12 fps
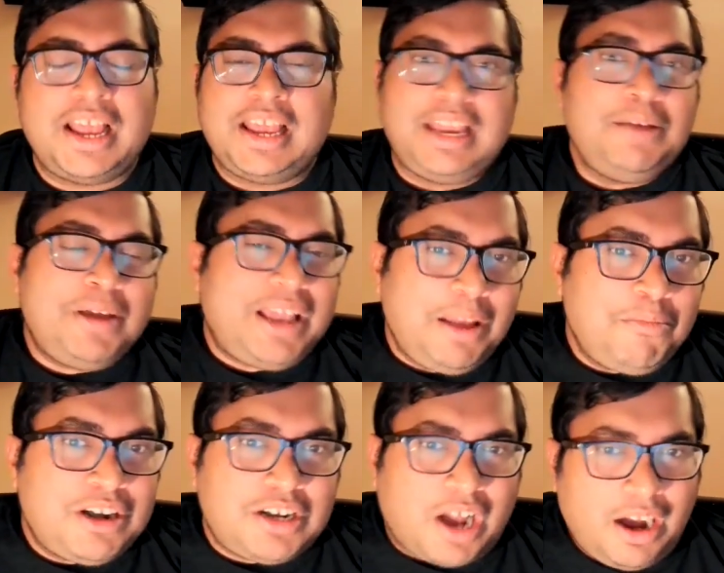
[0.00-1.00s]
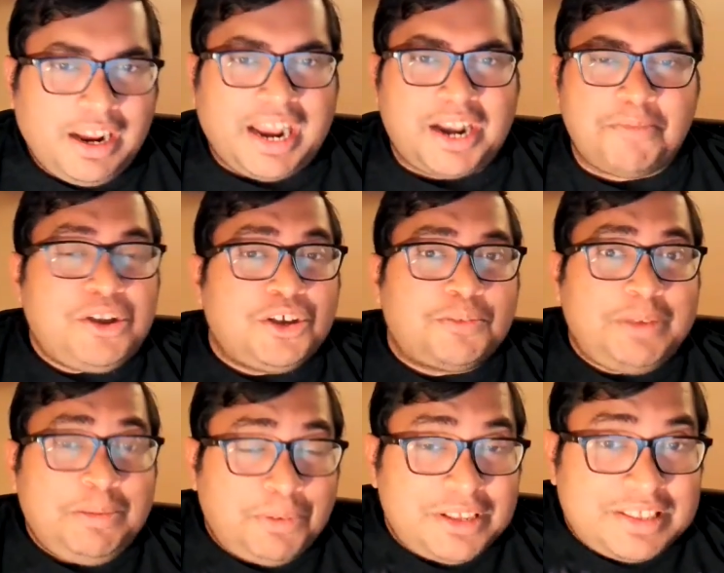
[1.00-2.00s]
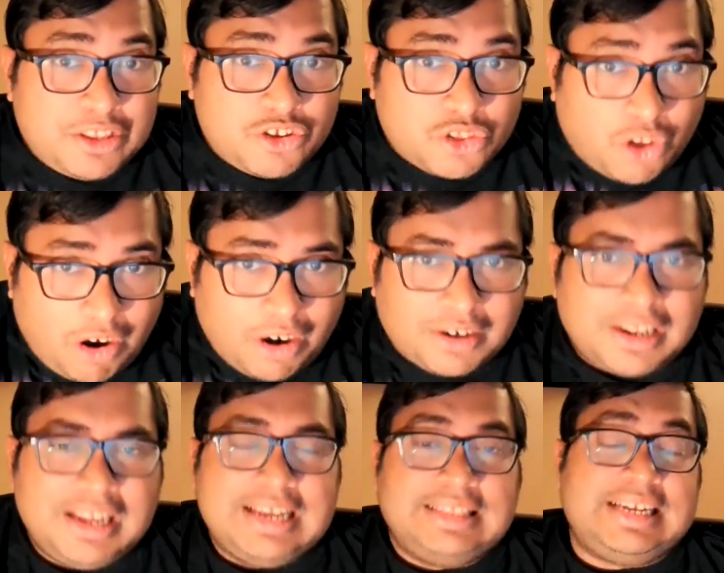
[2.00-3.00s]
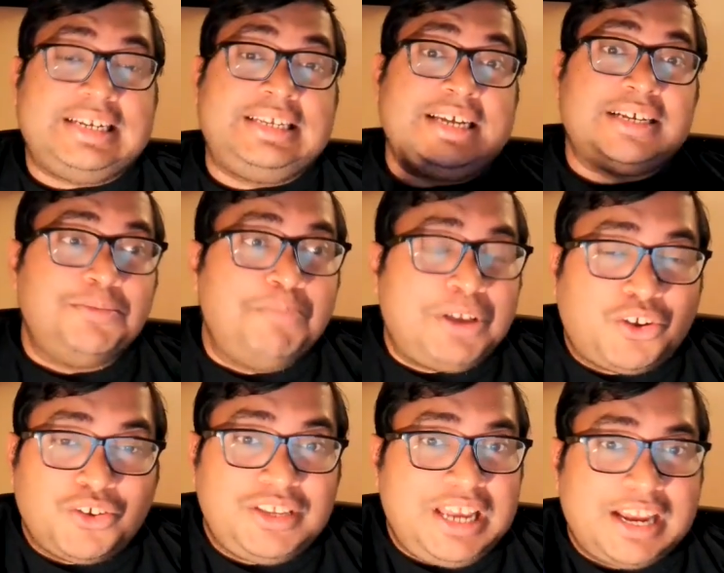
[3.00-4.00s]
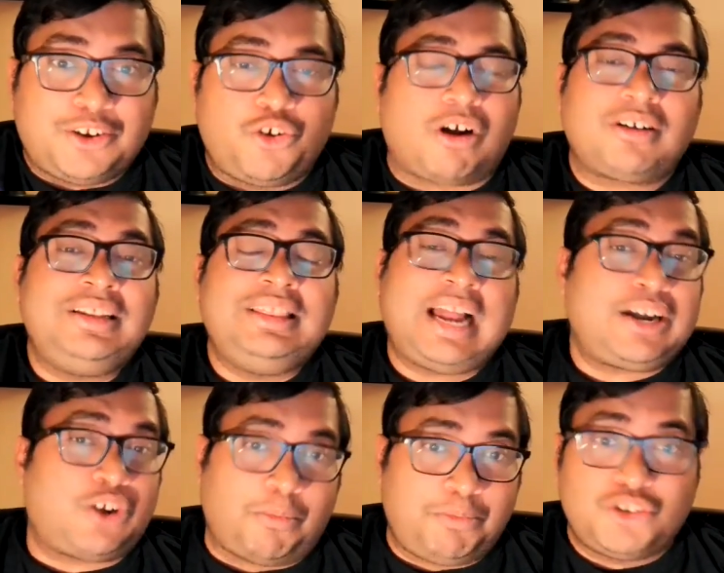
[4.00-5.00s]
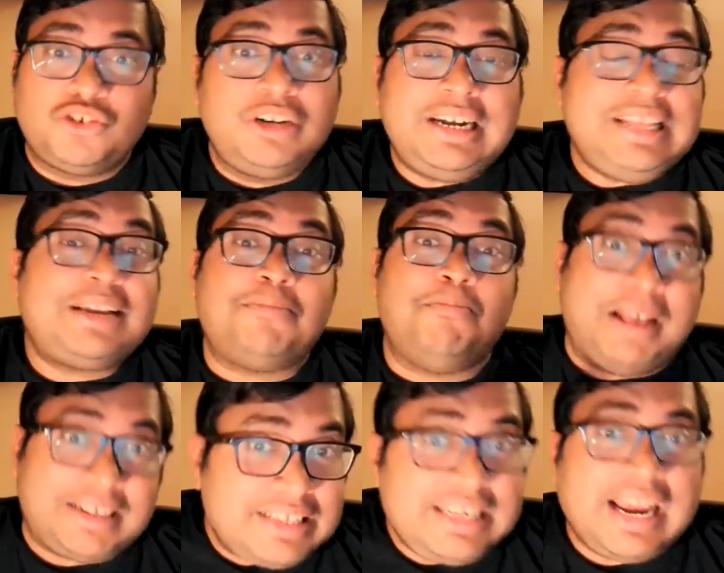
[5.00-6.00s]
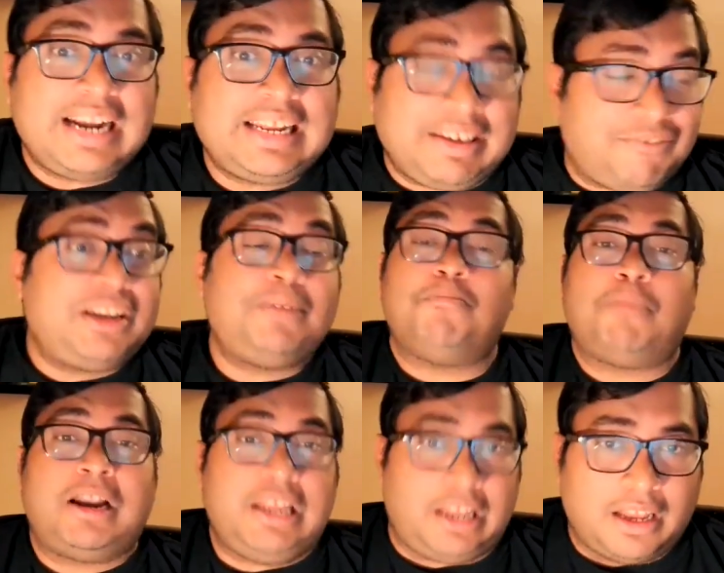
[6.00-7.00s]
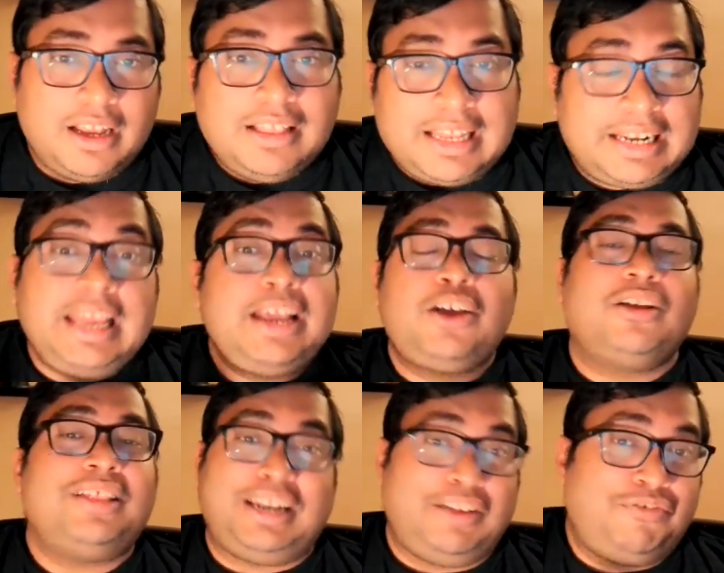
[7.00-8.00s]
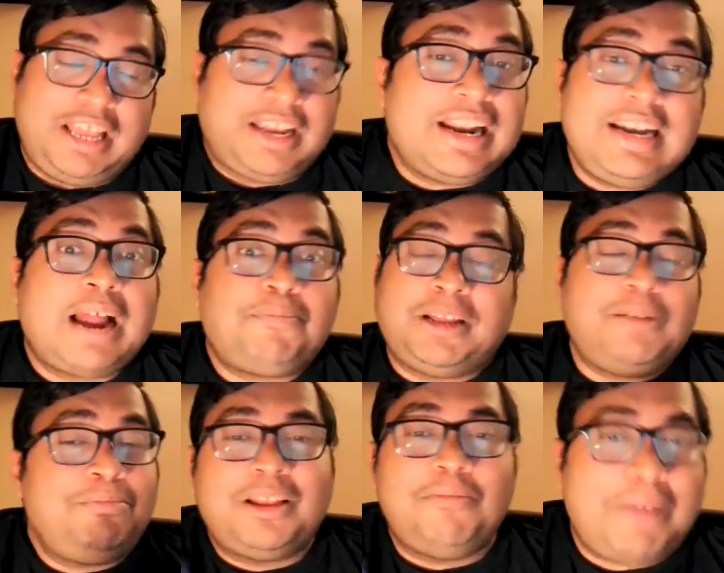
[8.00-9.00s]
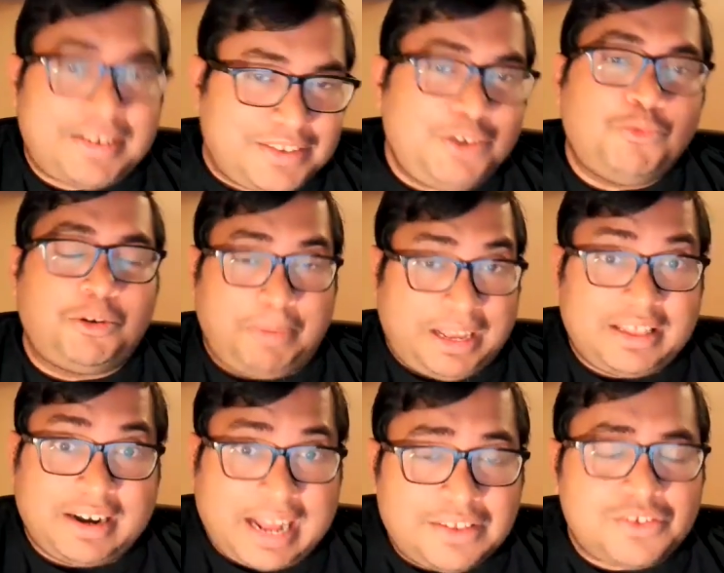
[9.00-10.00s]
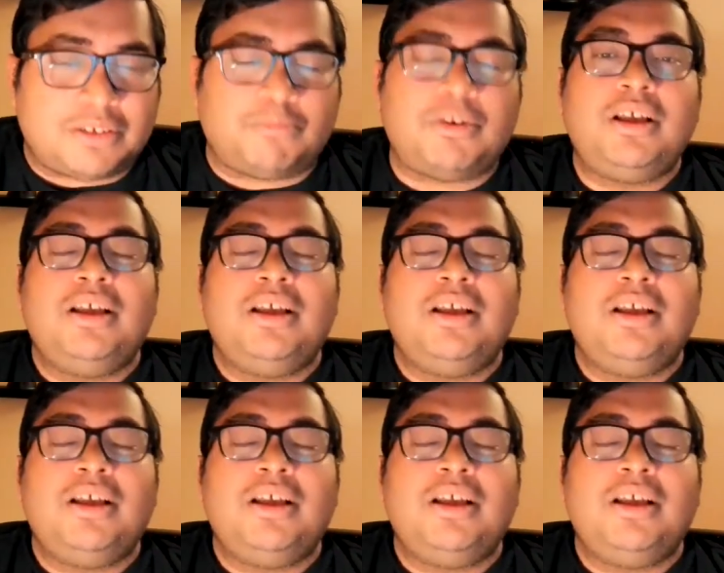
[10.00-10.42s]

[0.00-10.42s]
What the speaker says: He became a target because people thought that just because he had gotten that opportunity, that Messi had given him money, that if they kidnapped him, then Messi would pay the ransom.